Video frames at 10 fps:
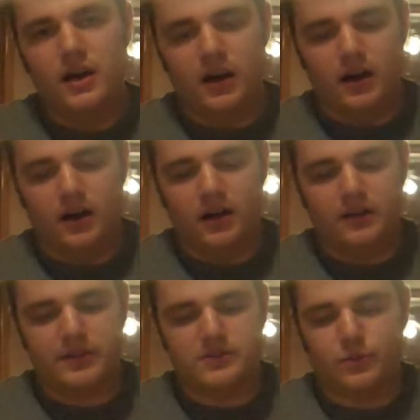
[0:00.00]

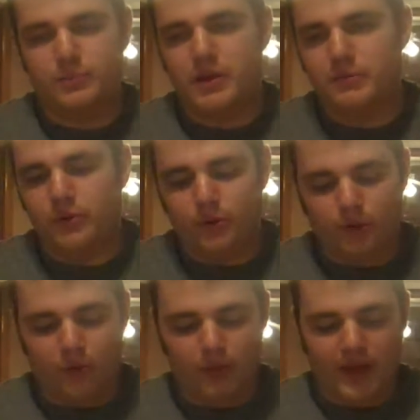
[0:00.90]
These were
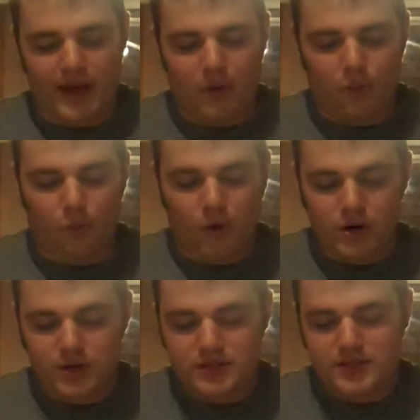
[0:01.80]
people that
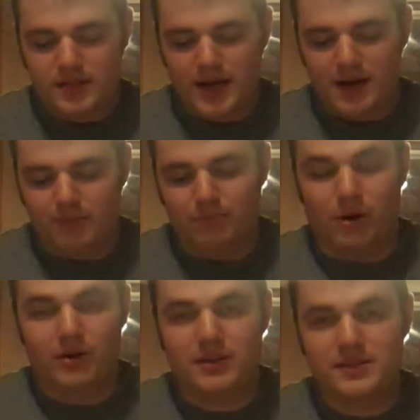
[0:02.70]
worked at
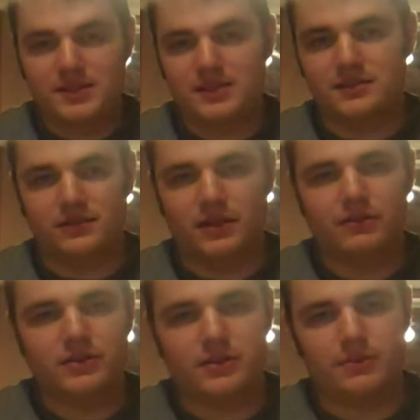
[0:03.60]
markets and
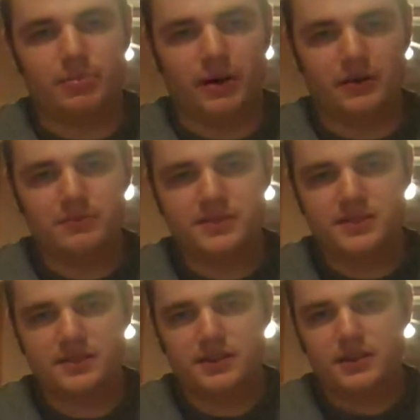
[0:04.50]
delivered to the
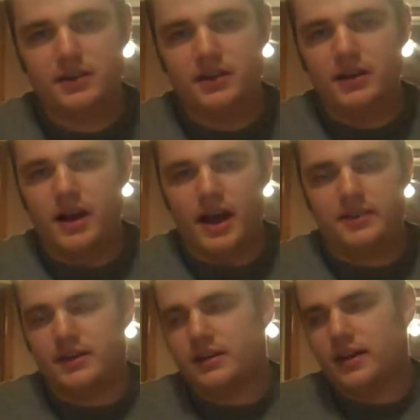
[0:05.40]
pubs, and
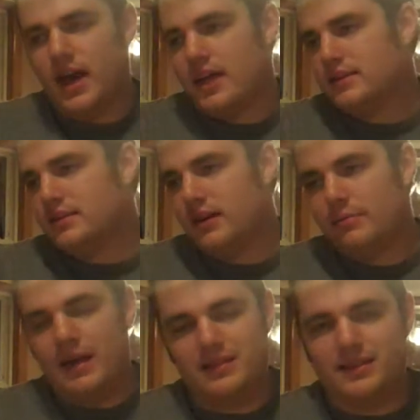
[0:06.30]
then ended
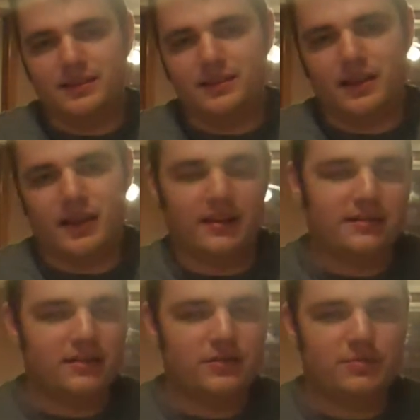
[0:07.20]
up at the end of the day into
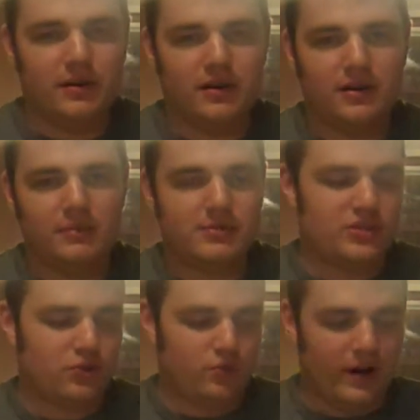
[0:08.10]
those
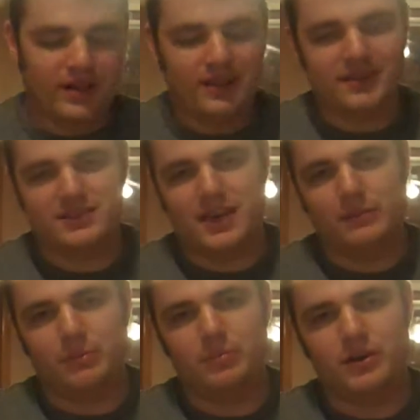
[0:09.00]
pubs drinking this
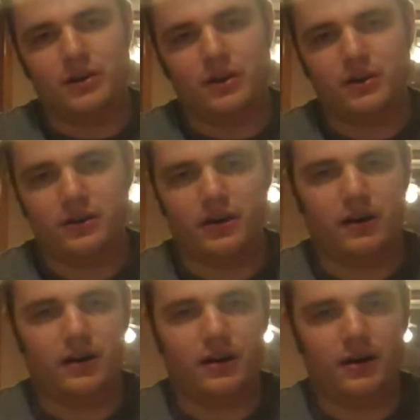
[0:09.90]
type of beer.
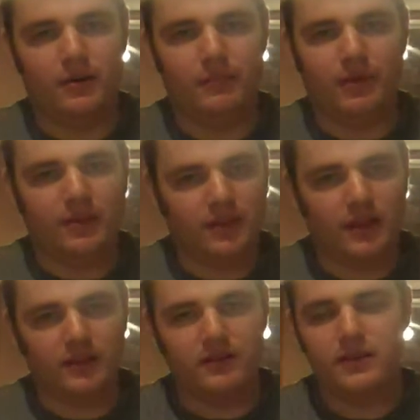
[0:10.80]
And
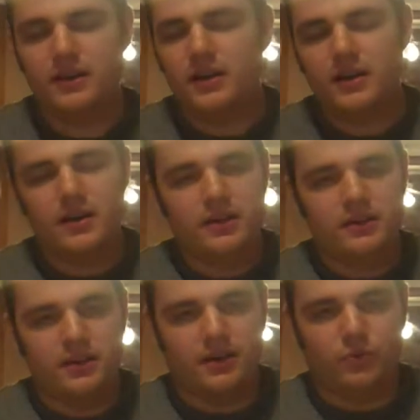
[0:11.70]
then
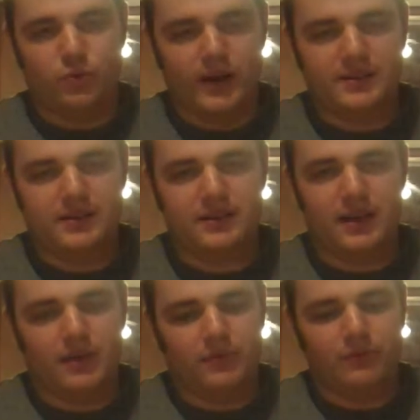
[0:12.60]
it granted the
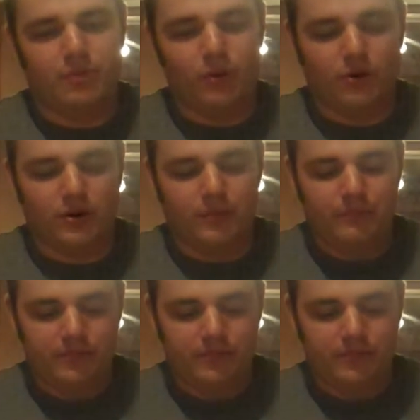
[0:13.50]
name of a porter.